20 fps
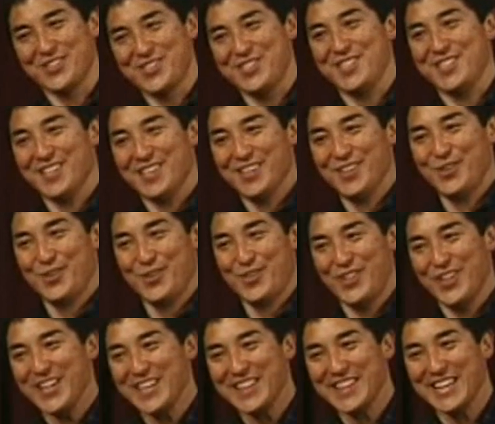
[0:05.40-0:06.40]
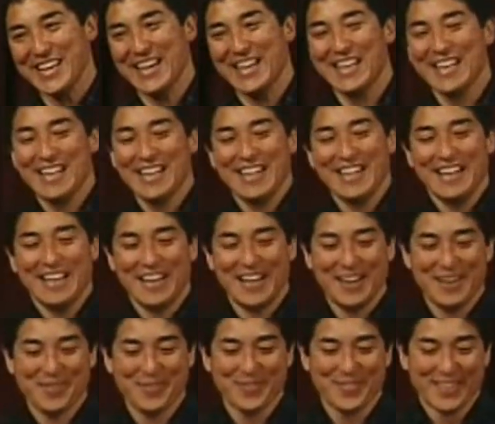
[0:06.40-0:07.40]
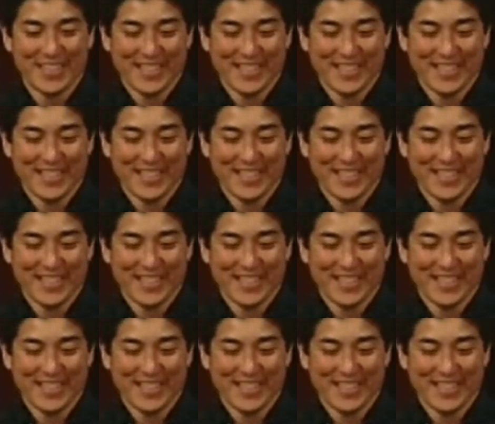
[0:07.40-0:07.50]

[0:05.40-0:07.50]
see how you would think that. I,